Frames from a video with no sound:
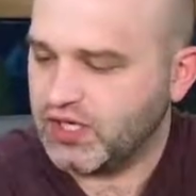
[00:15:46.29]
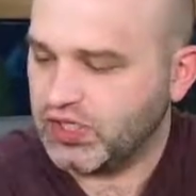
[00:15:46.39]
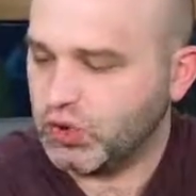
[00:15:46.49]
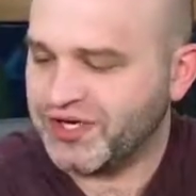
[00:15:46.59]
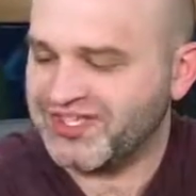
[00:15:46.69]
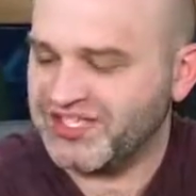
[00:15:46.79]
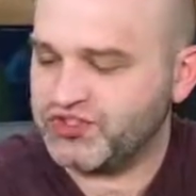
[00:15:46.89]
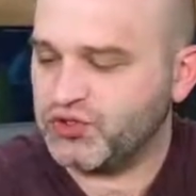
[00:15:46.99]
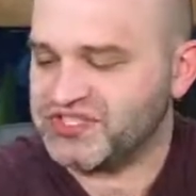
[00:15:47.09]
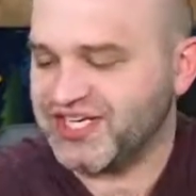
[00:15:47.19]
You know what I need to
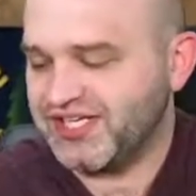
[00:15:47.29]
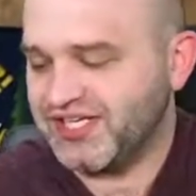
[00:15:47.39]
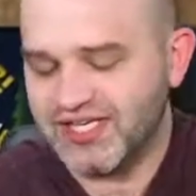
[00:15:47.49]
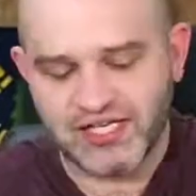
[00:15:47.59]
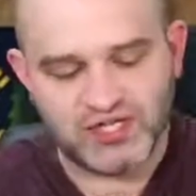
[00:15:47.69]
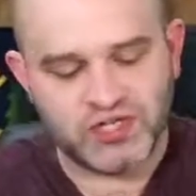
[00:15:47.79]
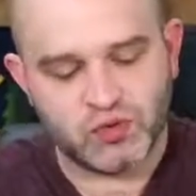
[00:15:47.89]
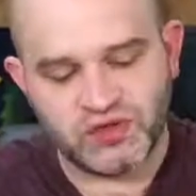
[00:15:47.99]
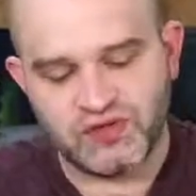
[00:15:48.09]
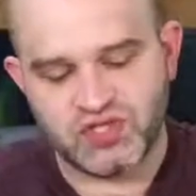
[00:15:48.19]
do is I need to get another
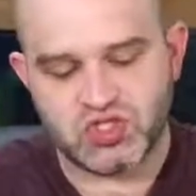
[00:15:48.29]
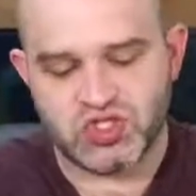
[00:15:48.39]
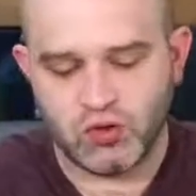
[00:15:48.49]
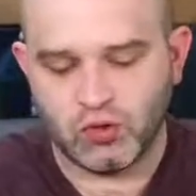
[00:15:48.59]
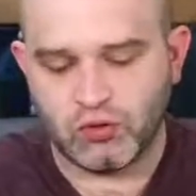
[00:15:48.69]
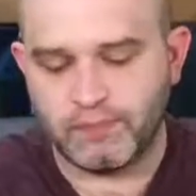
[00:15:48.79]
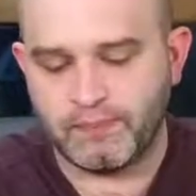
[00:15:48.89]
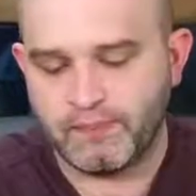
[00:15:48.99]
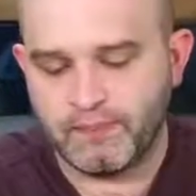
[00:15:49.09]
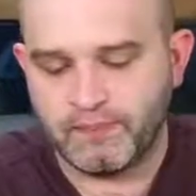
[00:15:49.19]
one of these general
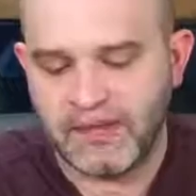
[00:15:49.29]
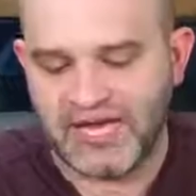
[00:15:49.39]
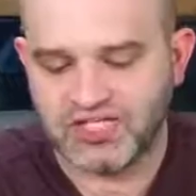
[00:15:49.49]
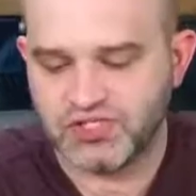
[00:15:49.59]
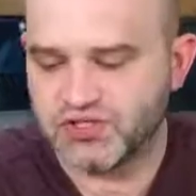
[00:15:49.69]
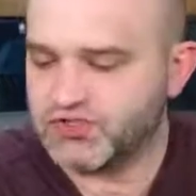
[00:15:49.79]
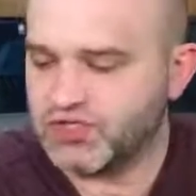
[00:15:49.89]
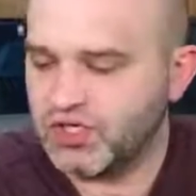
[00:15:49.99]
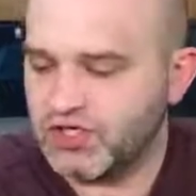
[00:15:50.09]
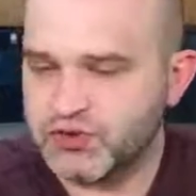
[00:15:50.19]
badges
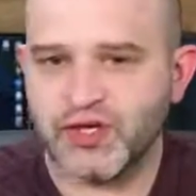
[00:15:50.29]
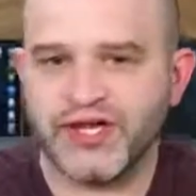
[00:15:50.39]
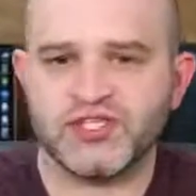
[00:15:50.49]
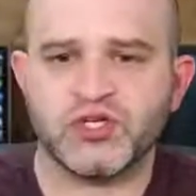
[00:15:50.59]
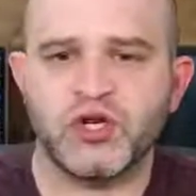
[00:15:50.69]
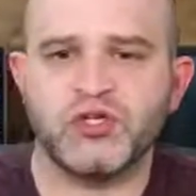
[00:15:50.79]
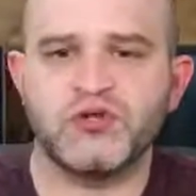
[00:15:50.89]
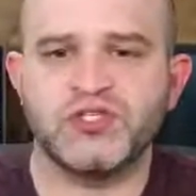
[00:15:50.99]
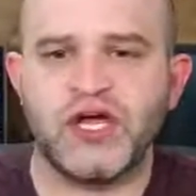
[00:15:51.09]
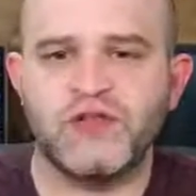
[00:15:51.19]
so that I can start
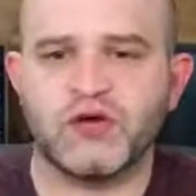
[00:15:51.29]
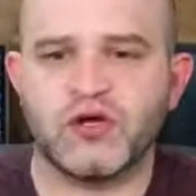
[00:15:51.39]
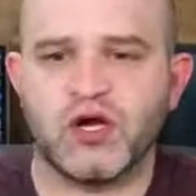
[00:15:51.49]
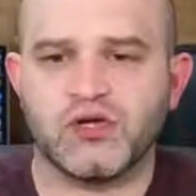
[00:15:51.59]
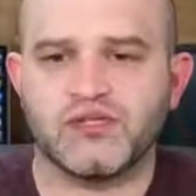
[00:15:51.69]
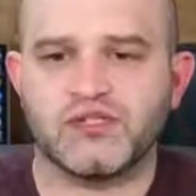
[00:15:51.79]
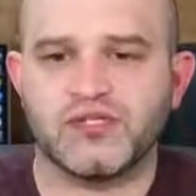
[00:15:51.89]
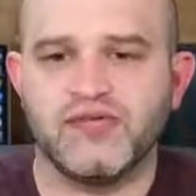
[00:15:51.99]
using other cards.